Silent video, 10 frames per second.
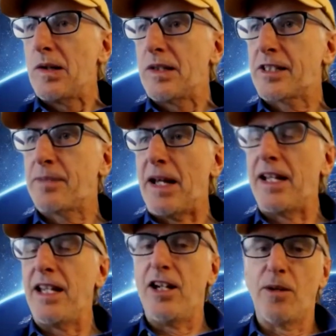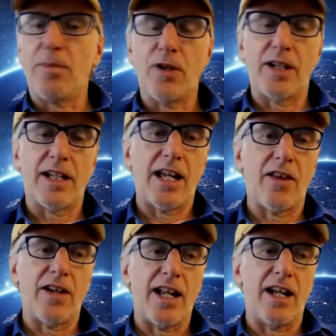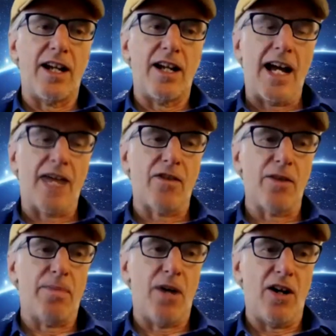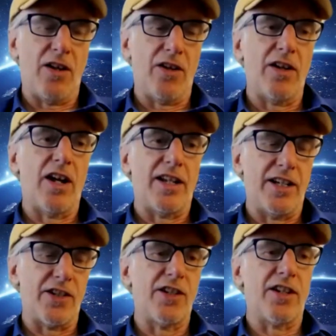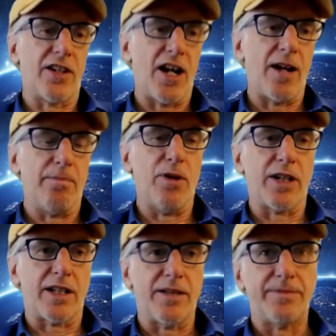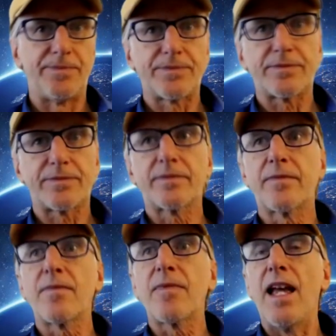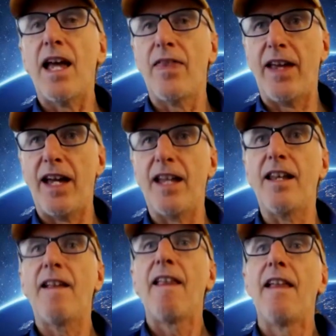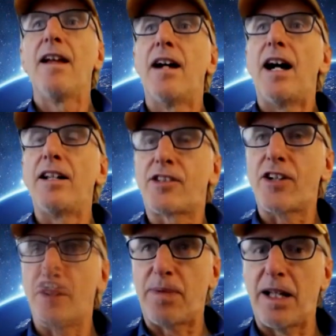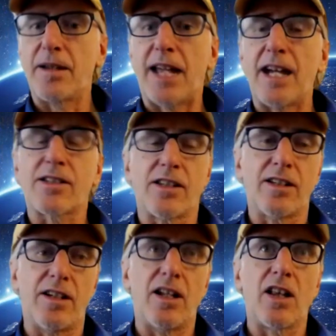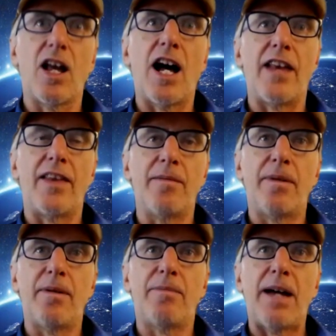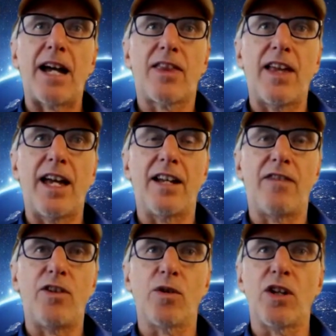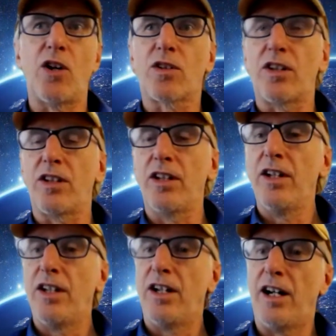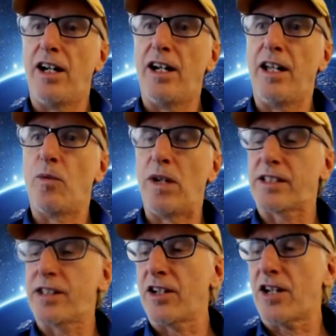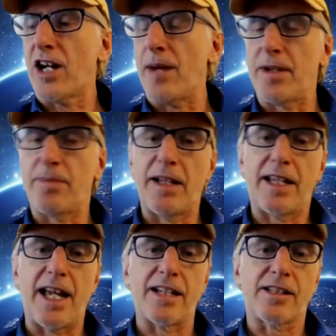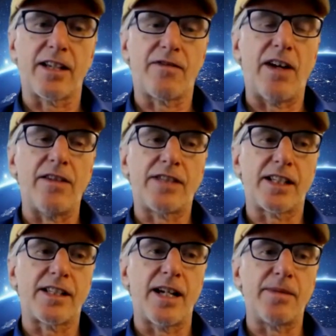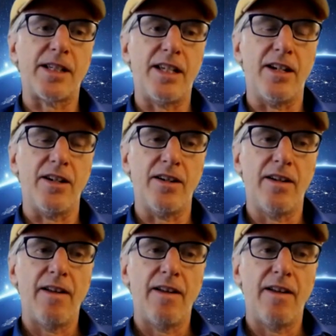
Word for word: spent a year putting together an, an act for the parlor and auditioned and got booked. And then I started playing the castle a lot. Back then, if you were local, uh, it wasn't uncommon to play the castle like five, six times a year.